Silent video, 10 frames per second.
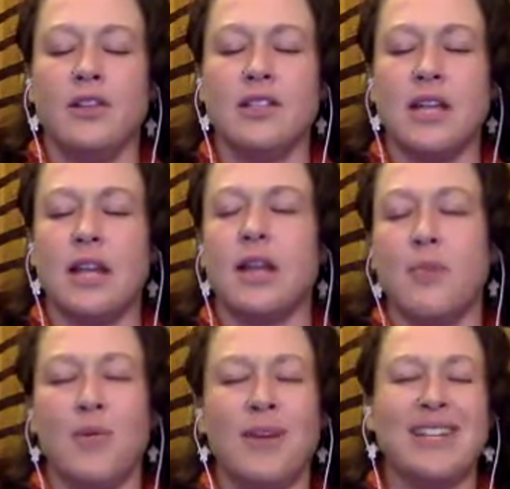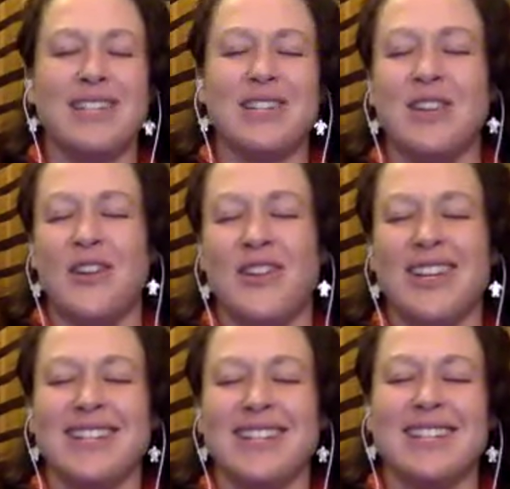Just taking a moment to
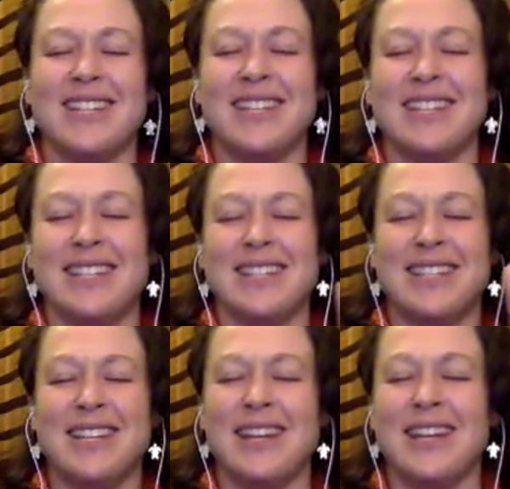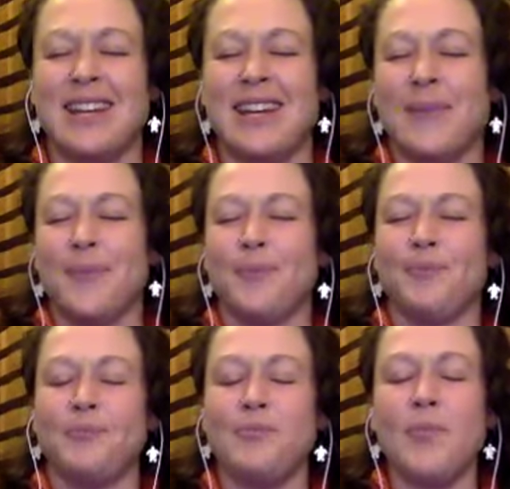notice this
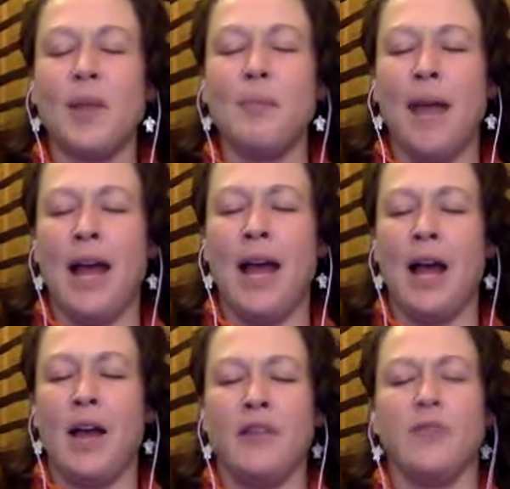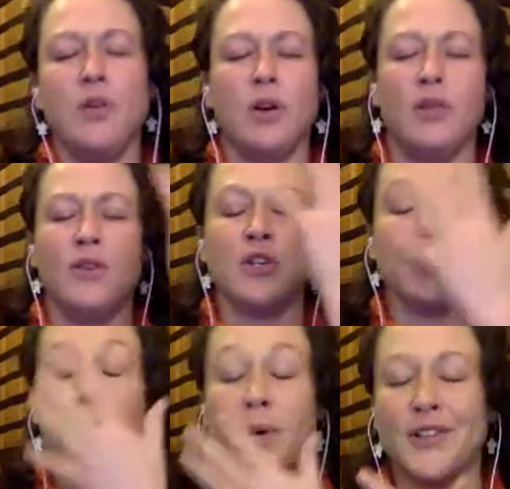path. If you're a
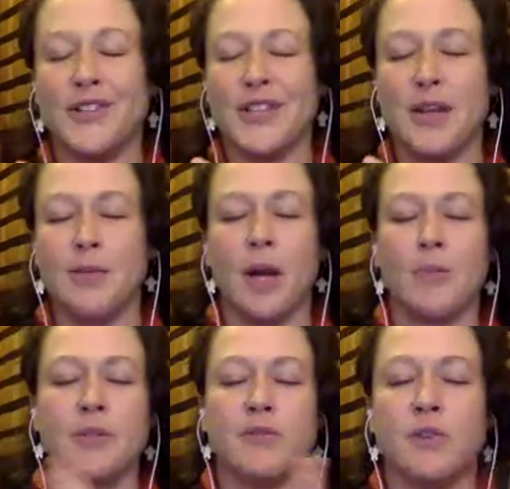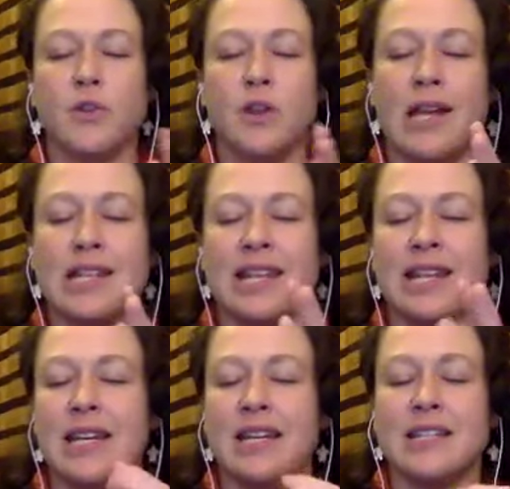visual person, perhaps visualizing
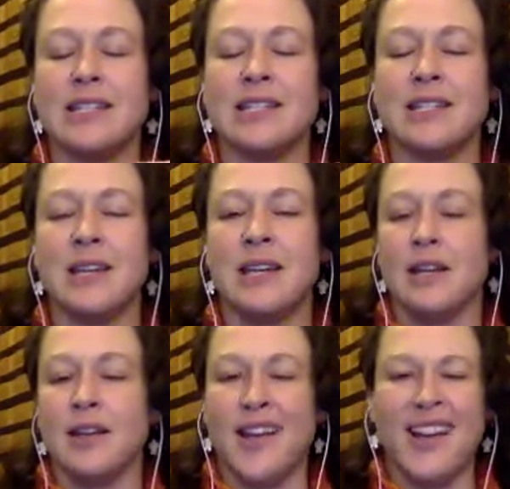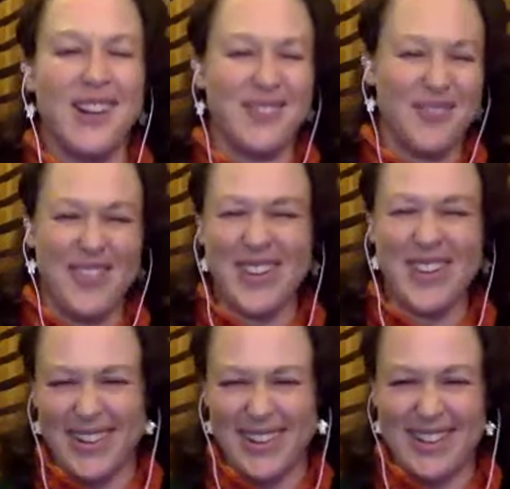this. Maybe
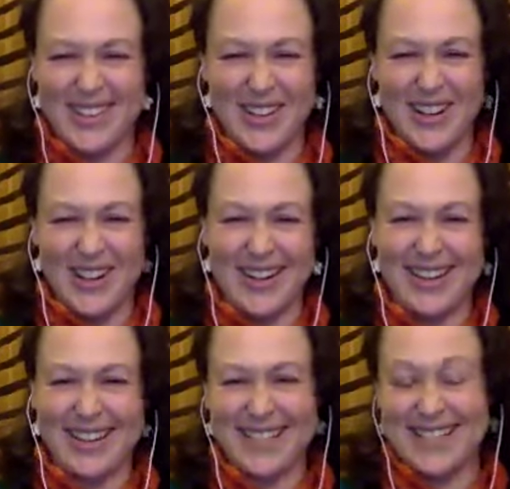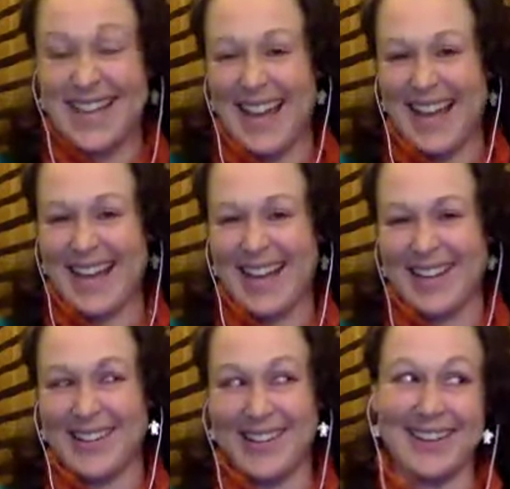there's a garden on the
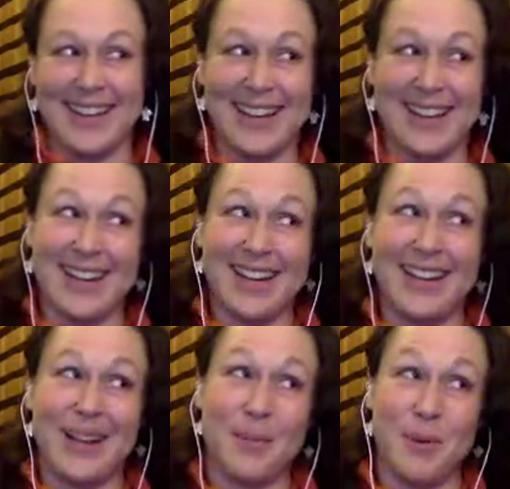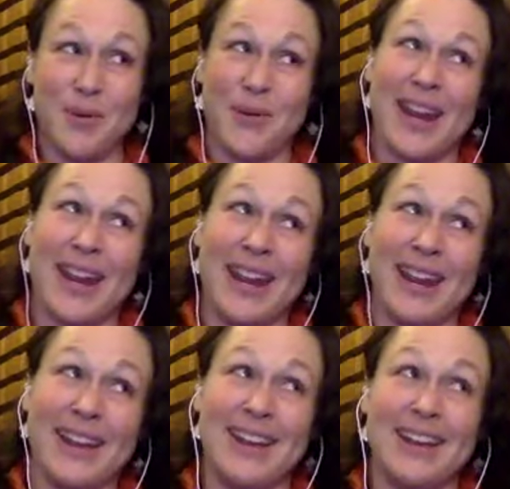side or a
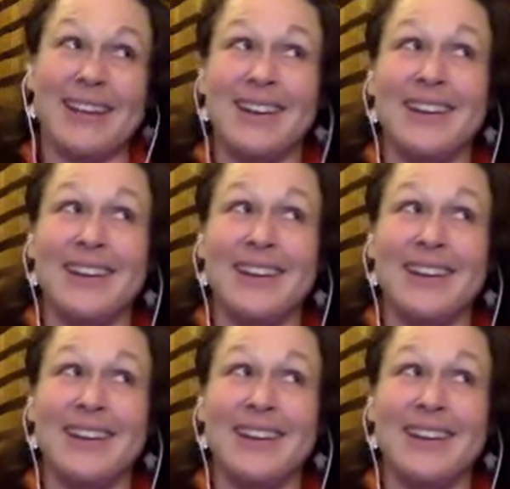parade, and